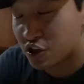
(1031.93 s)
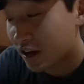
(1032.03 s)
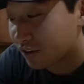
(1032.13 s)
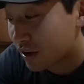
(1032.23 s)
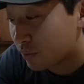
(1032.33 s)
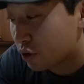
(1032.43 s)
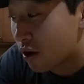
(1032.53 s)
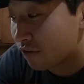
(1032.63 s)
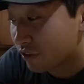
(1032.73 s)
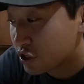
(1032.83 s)
next time we go
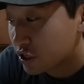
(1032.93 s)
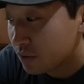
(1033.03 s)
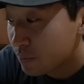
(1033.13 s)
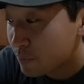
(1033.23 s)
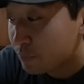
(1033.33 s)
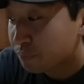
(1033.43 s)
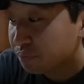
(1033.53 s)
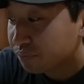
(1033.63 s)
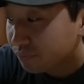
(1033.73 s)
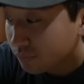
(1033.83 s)
out fishing.
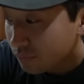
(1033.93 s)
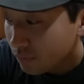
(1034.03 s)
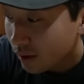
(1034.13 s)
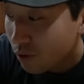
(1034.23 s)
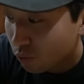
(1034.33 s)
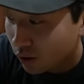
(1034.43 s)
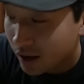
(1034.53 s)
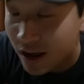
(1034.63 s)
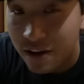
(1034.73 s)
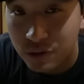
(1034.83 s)
We're
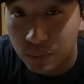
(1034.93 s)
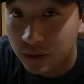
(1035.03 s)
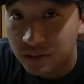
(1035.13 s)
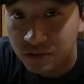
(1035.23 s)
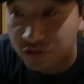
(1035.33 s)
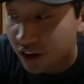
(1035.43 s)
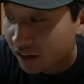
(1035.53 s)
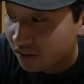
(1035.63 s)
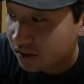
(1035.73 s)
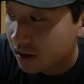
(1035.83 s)
gonna have to bring some
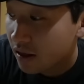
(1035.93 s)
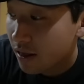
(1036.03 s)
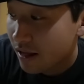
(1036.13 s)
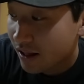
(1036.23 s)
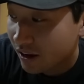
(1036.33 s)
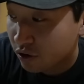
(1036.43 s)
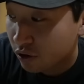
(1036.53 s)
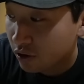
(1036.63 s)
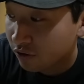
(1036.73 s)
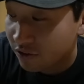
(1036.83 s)
Frank's and do a
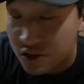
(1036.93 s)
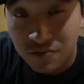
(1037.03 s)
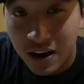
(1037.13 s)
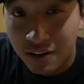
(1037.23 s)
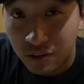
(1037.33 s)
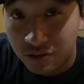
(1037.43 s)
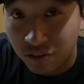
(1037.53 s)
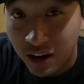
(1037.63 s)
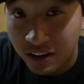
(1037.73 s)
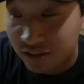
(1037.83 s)
little fish fry with
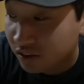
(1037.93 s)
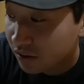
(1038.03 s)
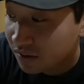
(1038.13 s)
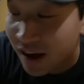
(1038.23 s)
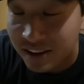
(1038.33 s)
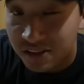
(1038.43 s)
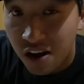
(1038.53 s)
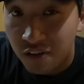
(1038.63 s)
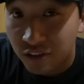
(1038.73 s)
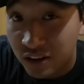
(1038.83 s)
Frank's, because that
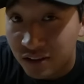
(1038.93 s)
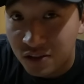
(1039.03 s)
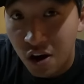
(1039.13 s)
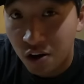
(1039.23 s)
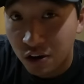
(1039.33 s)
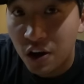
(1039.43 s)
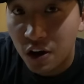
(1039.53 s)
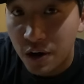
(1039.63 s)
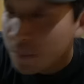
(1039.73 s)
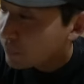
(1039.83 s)
stuff is darn good.